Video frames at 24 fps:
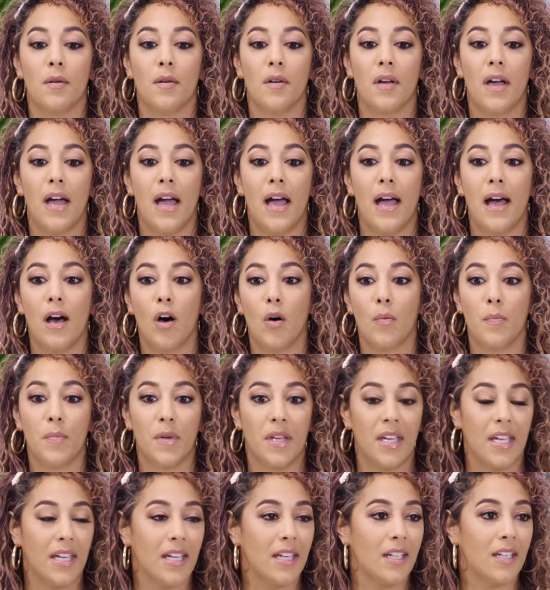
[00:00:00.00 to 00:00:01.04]

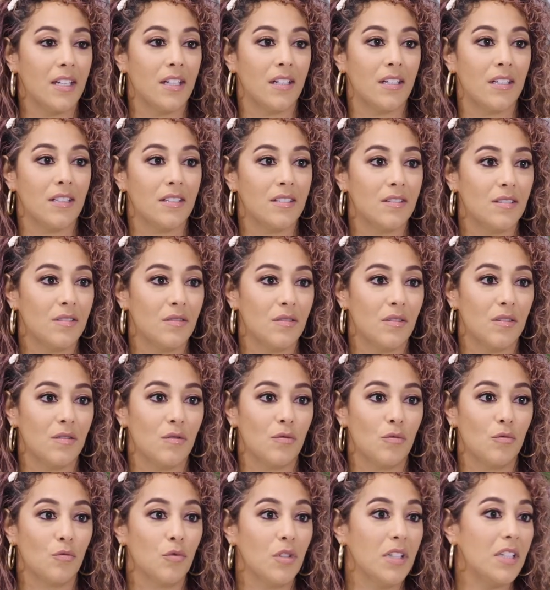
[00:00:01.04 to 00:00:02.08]
helping
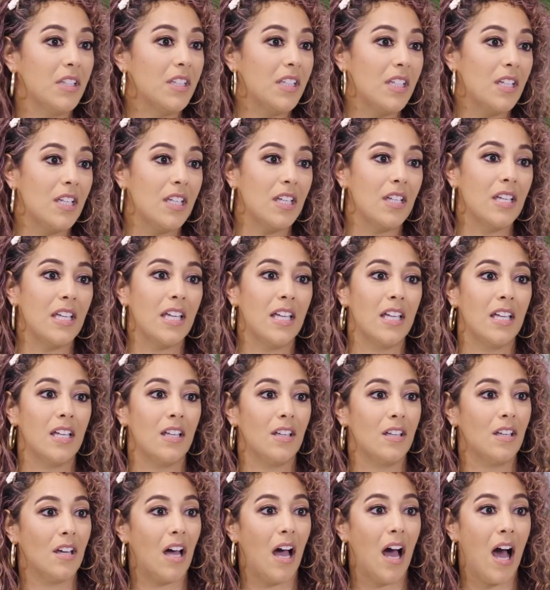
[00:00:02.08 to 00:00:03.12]
really
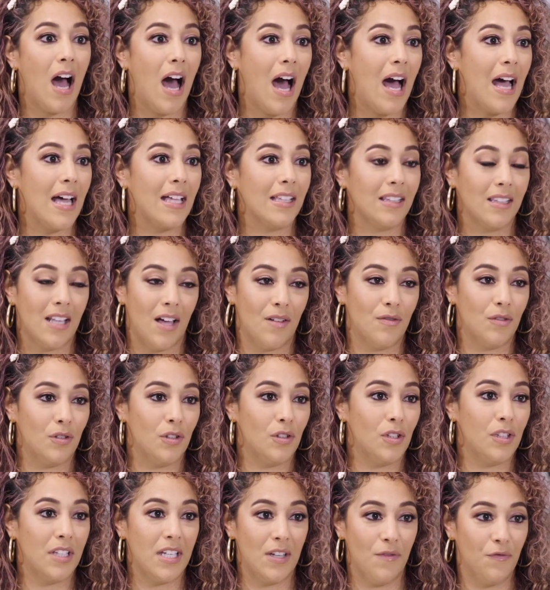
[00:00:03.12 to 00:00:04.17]

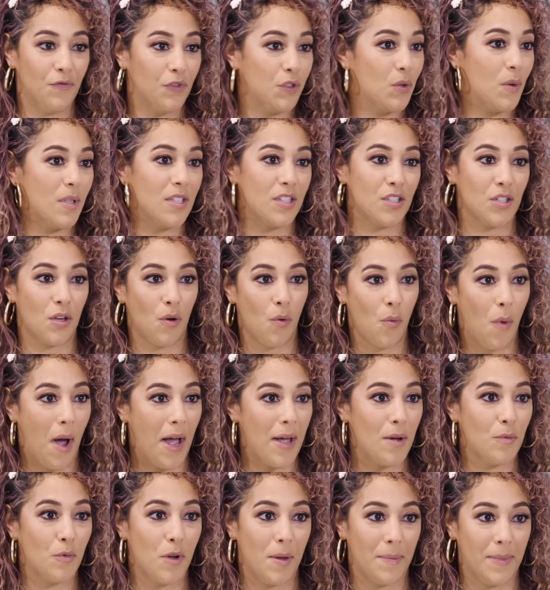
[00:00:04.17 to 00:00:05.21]
high-level influencer
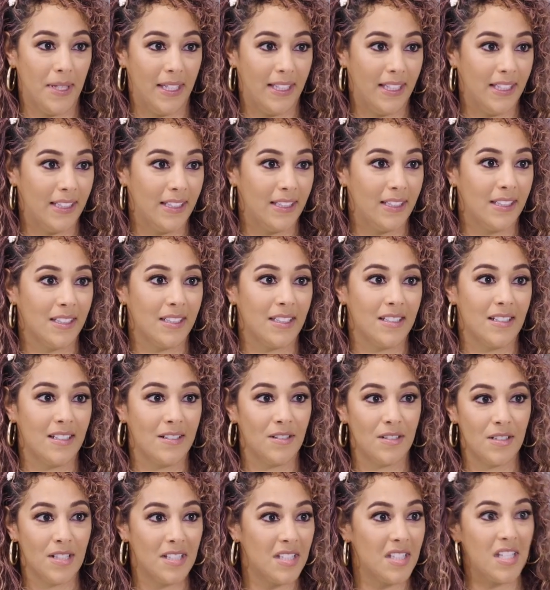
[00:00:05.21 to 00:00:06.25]
white
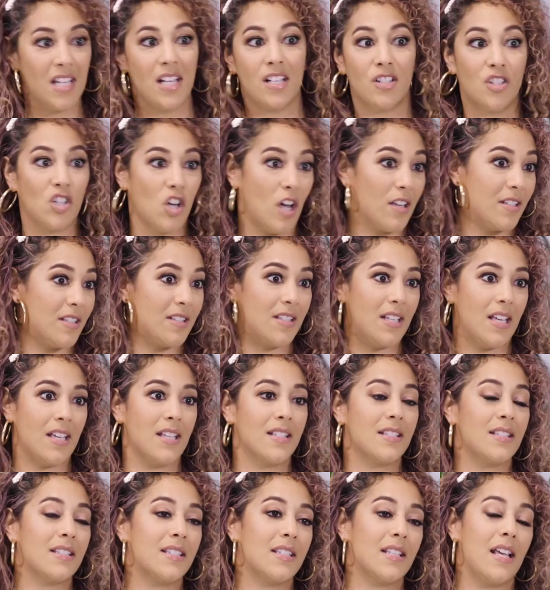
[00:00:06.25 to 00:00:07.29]
women seek
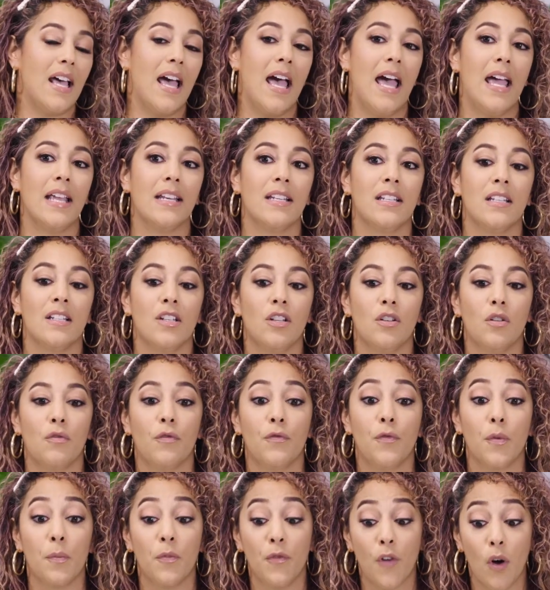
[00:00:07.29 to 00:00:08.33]
justice. And
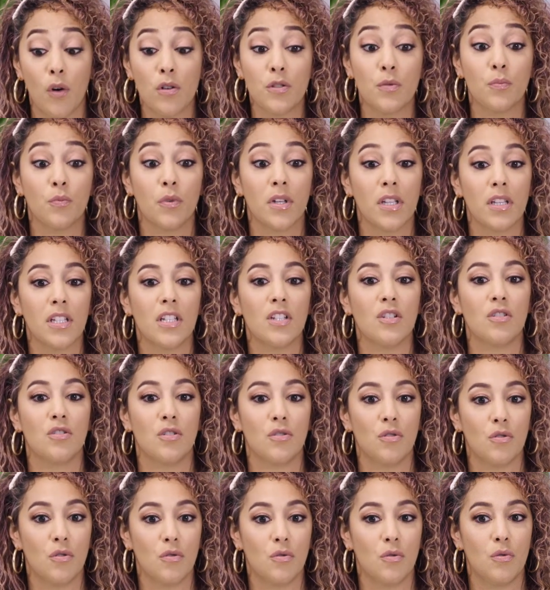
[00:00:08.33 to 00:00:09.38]
folks really
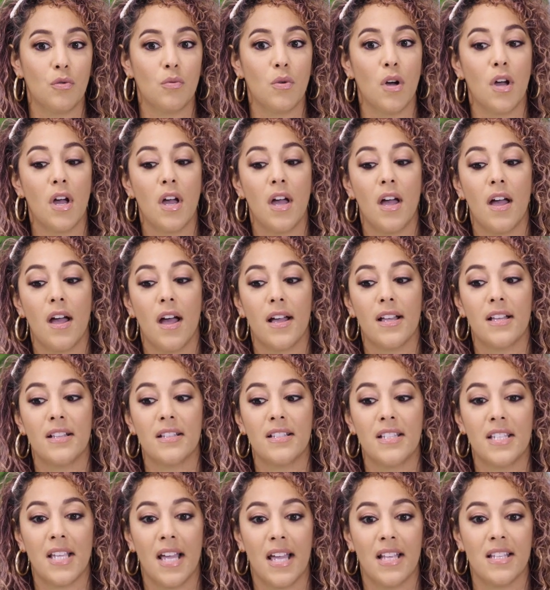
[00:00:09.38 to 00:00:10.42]
do
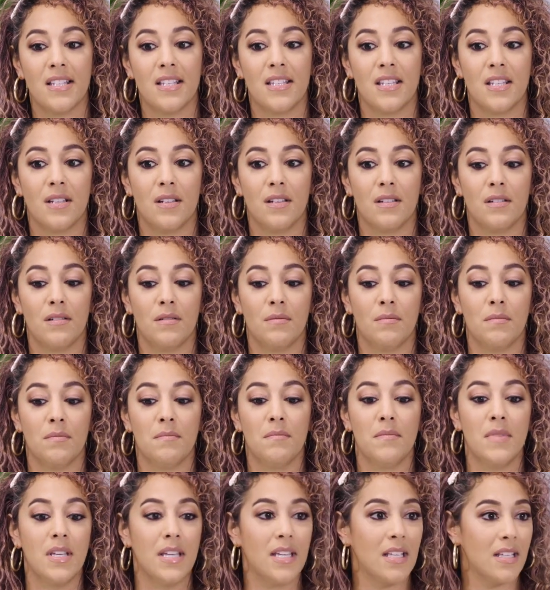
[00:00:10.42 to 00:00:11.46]
tend to
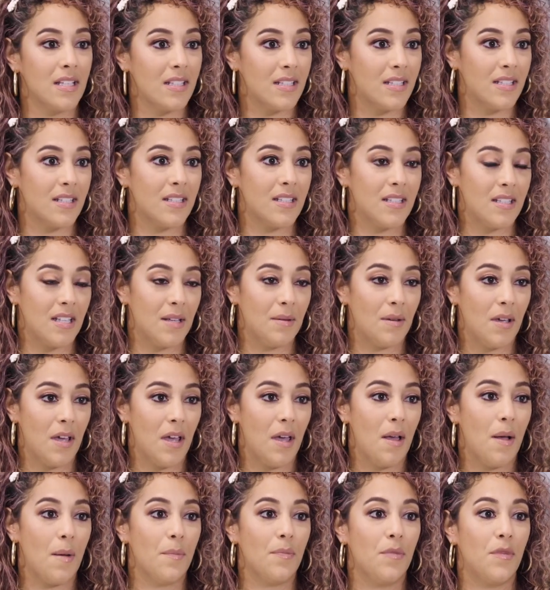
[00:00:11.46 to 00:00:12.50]
miss
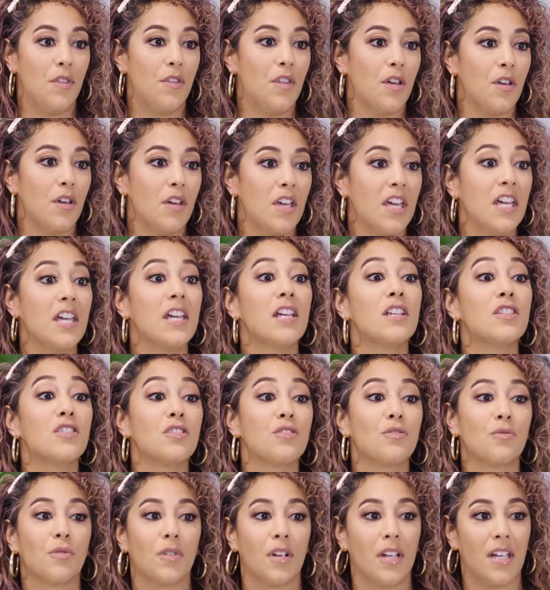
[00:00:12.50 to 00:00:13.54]
the
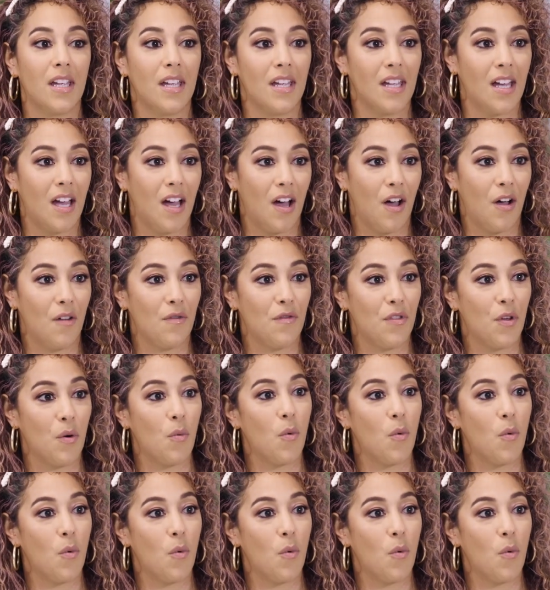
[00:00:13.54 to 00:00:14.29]
history of the